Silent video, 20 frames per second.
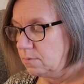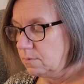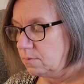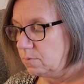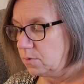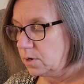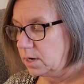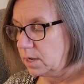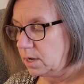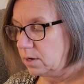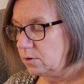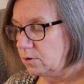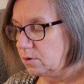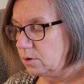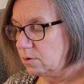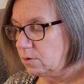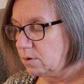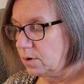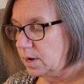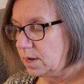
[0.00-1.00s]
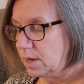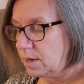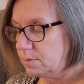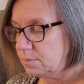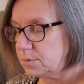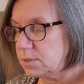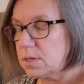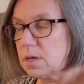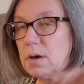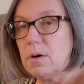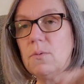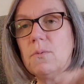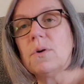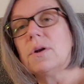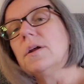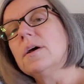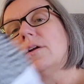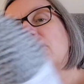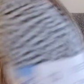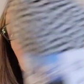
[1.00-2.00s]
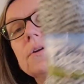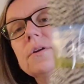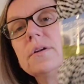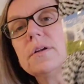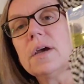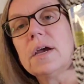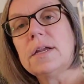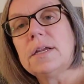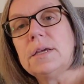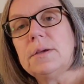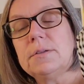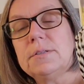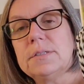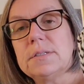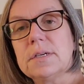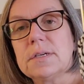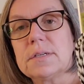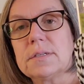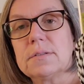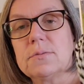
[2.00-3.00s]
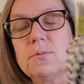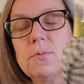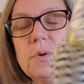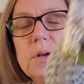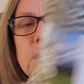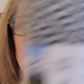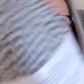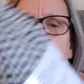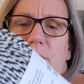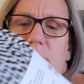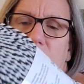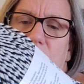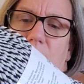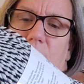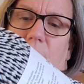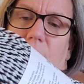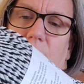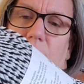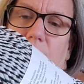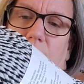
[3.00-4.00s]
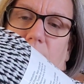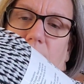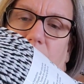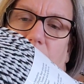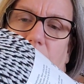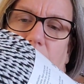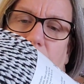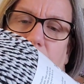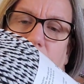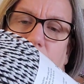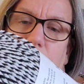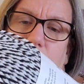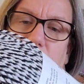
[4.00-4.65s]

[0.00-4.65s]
100 grams, 198